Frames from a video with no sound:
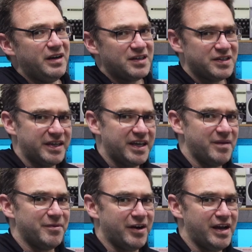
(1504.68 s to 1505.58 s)
actually
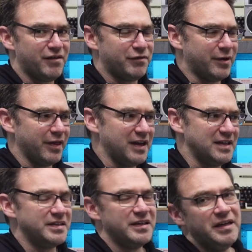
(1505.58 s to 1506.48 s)
keep an eye out for one of
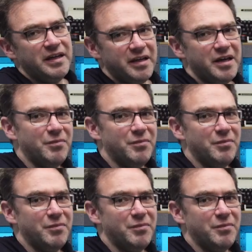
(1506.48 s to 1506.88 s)
these. You